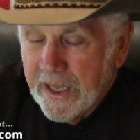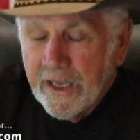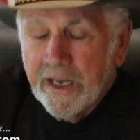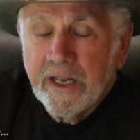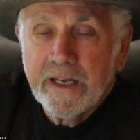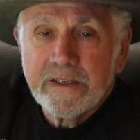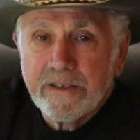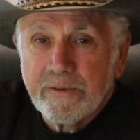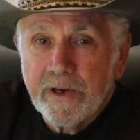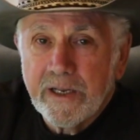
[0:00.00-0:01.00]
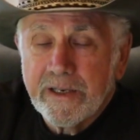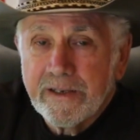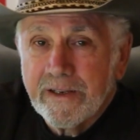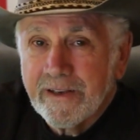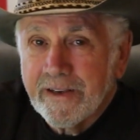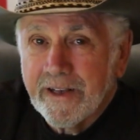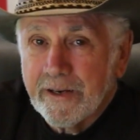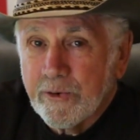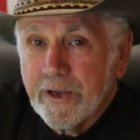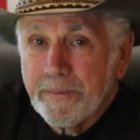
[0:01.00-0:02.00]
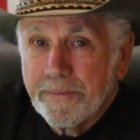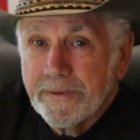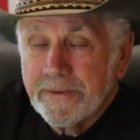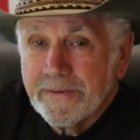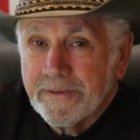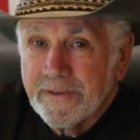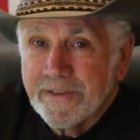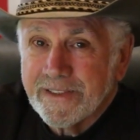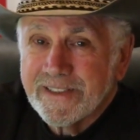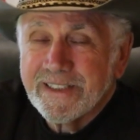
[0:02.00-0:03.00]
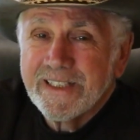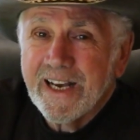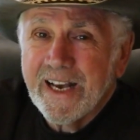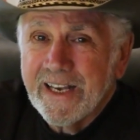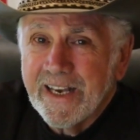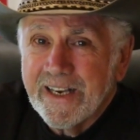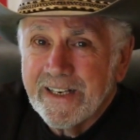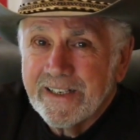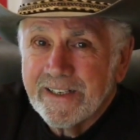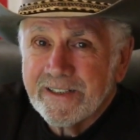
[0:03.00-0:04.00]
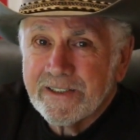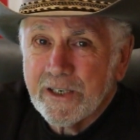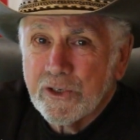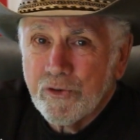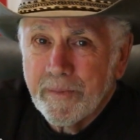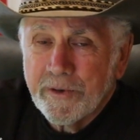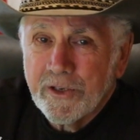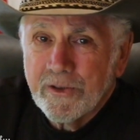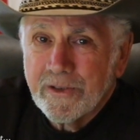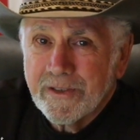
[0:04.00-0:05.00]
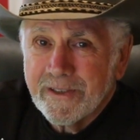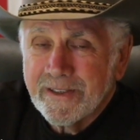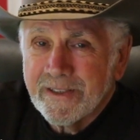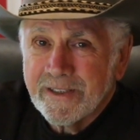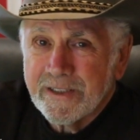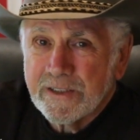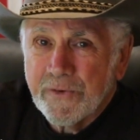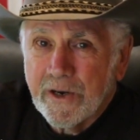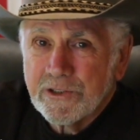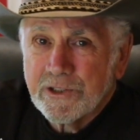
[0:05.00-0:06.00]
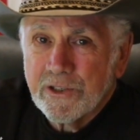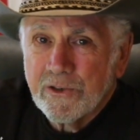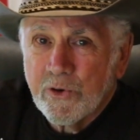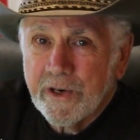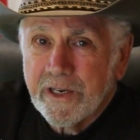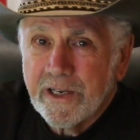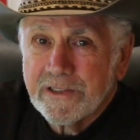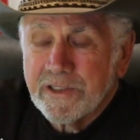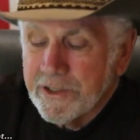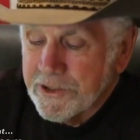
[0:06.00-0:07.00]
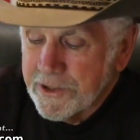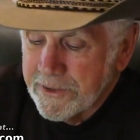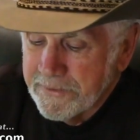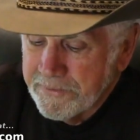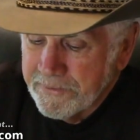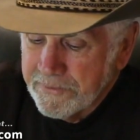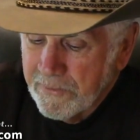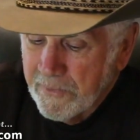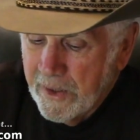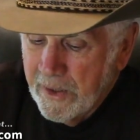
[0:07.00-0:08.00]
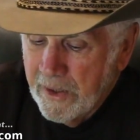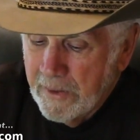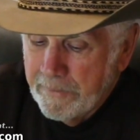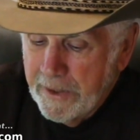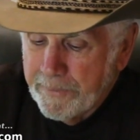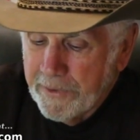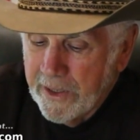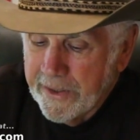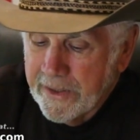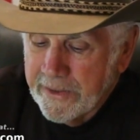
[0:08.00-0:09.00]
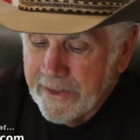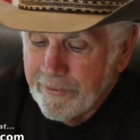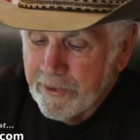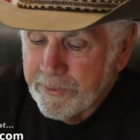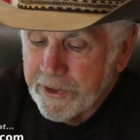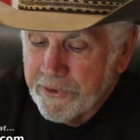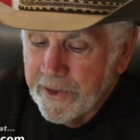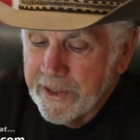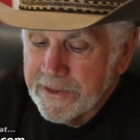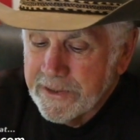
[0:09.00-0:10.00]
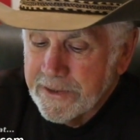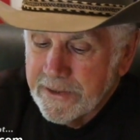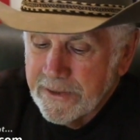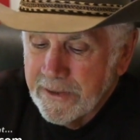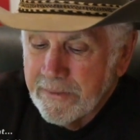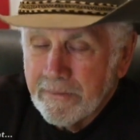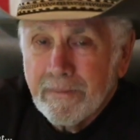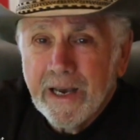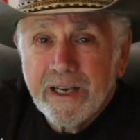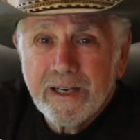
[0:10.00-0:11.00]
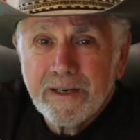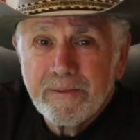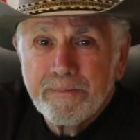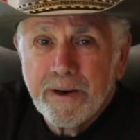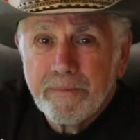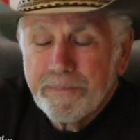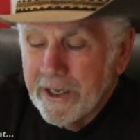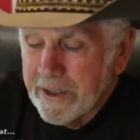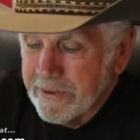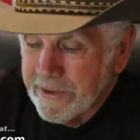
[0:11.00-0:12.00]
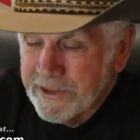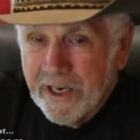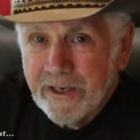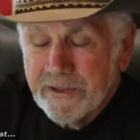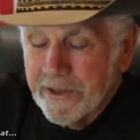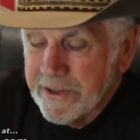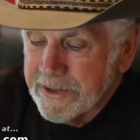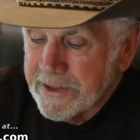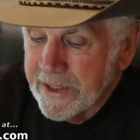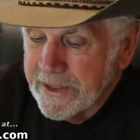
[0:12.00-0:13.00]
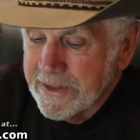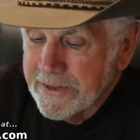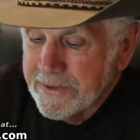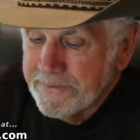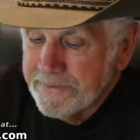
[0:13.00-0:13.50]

you need to really get a grip. The CIA is a criminal, dysfunctional organization. People like David Petraeus, Mike Pompeo, the Secretary of State,